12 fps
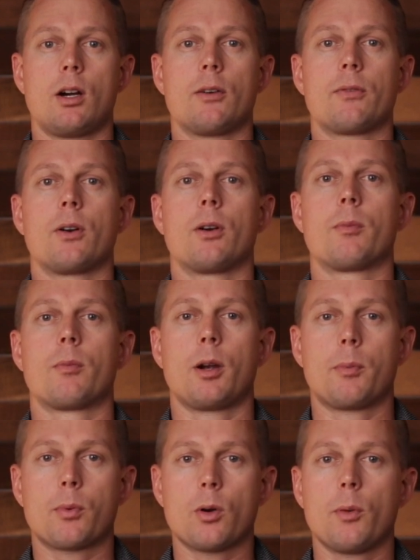offer
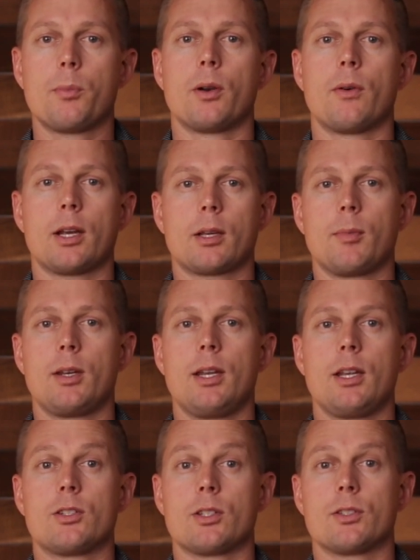appropriate
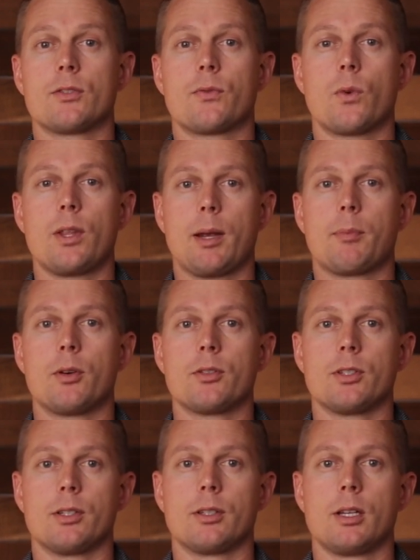recommendations for that
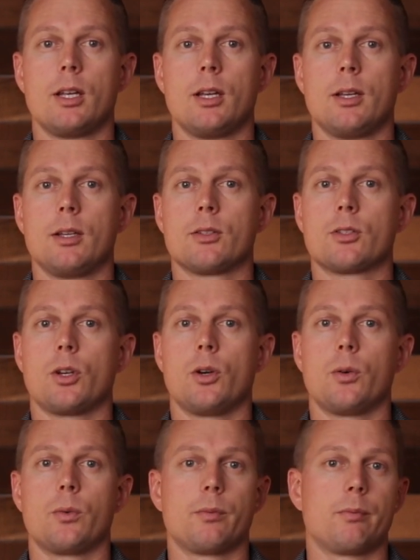person.
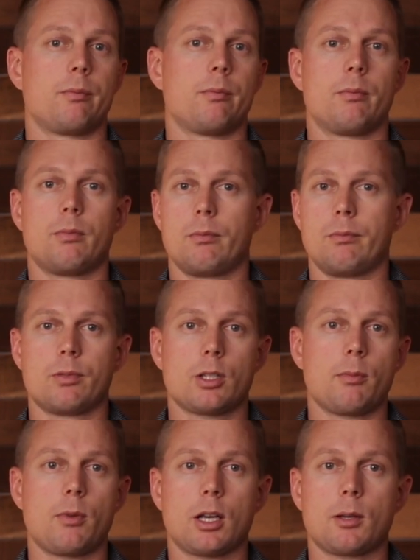So
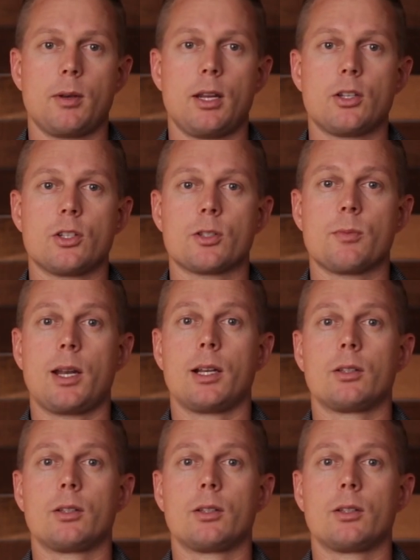some recommendations might